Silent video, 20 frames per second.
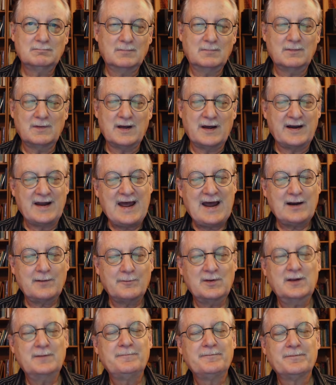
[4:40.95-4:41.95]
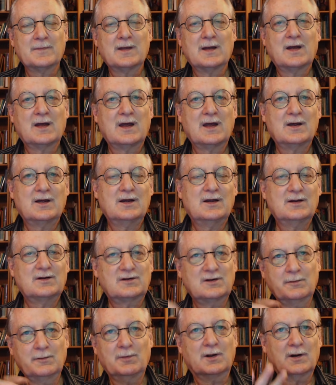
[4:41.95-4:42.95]
anatomy.
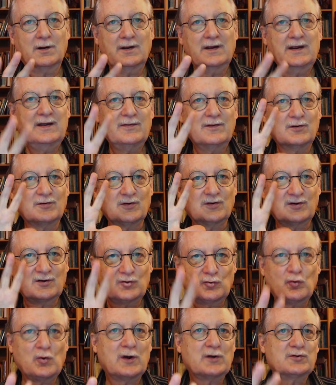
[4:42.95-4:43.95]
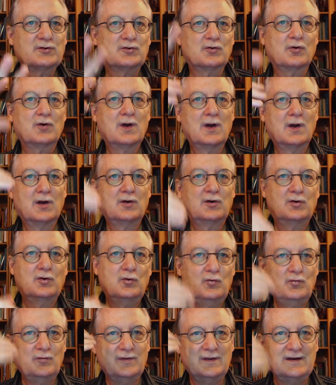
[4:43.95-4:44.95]
Similarly, there's a structure
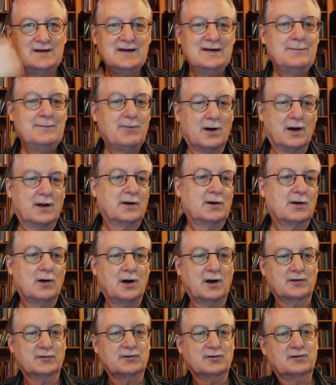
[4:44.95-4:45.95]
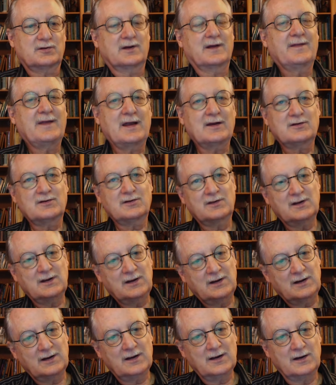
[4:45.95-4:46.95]
to the deep unconscious, and that's
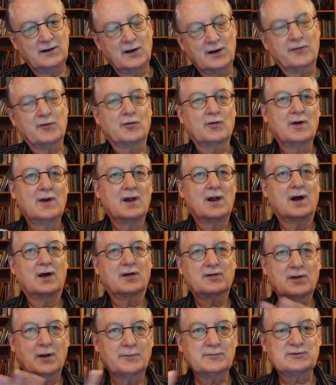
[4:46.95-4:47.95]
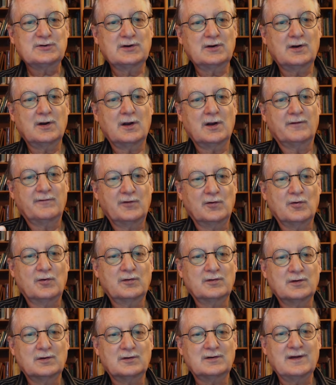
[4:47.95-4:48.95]
another assumption of
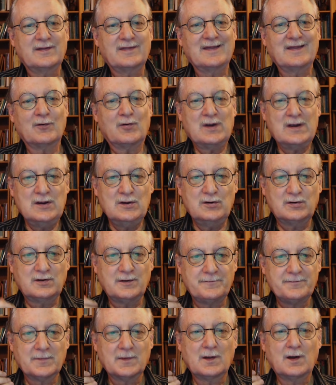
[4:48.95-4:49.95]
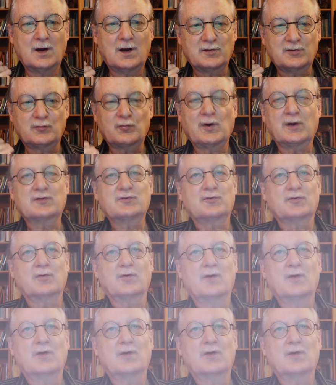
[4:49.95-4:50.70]
Jung's, is that there is a structure